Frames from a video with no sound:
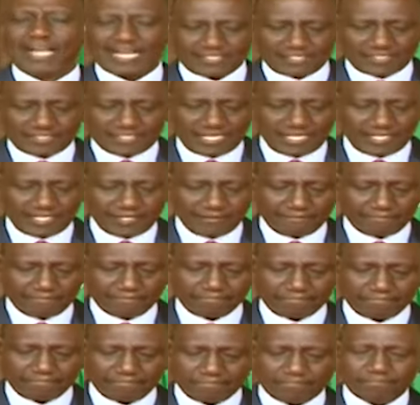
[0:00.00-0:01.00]
Last year
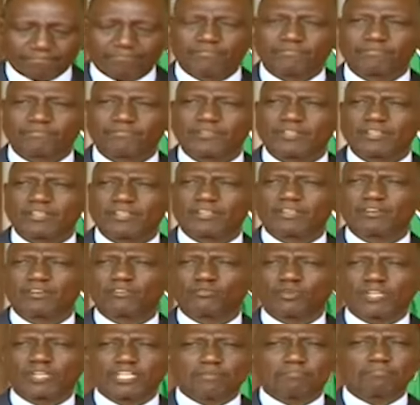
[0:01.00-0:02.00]

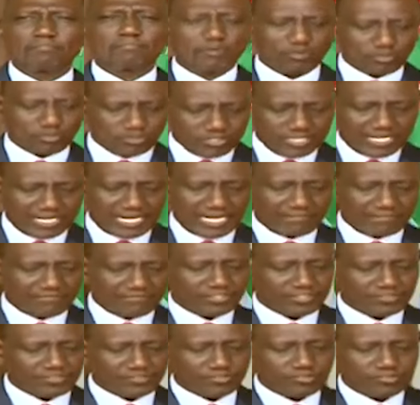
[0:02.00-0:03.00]
we imposed
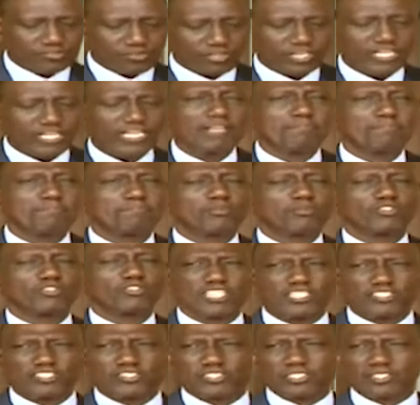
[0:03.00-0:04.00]
levies on
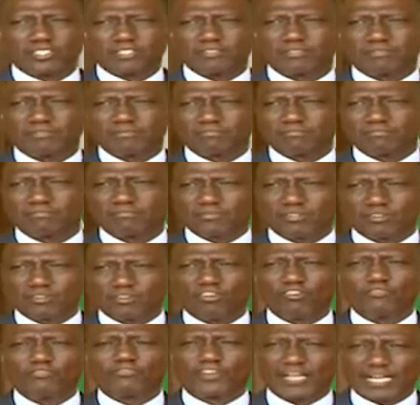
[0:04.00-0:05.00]
importation
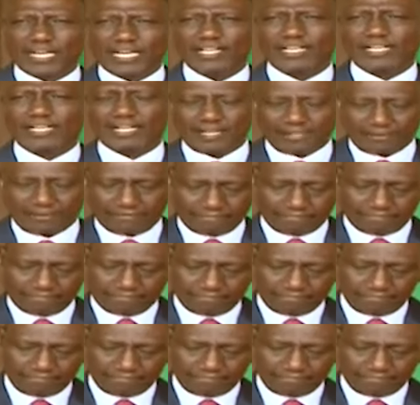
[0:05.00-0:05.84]
of clinker